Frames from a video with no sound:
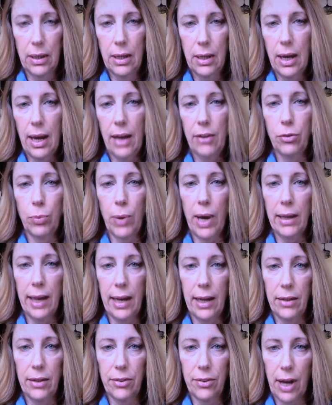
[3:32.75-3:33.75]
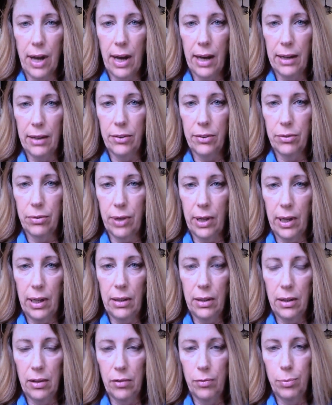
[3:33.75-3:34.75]
as well as the highest
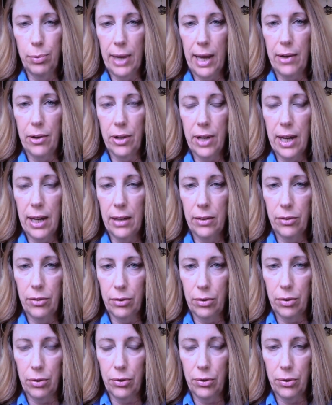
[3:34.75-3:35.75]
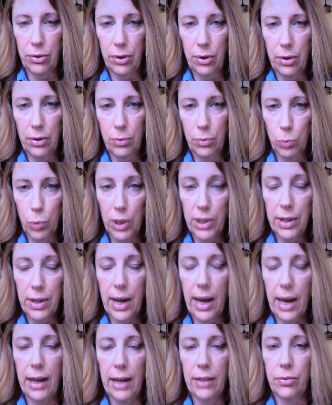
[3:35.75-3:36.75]
rate of bladder cancers, one of
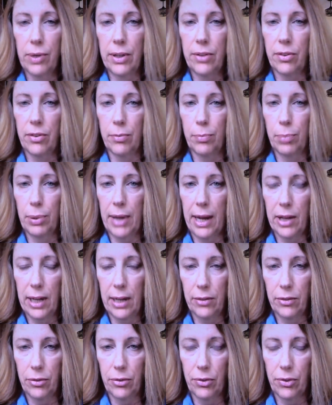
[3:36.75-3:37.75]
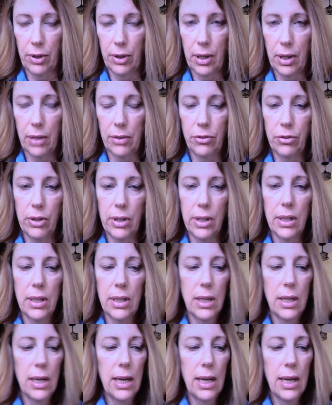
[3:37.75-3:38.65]
the highest rates of bladder cancers in the country.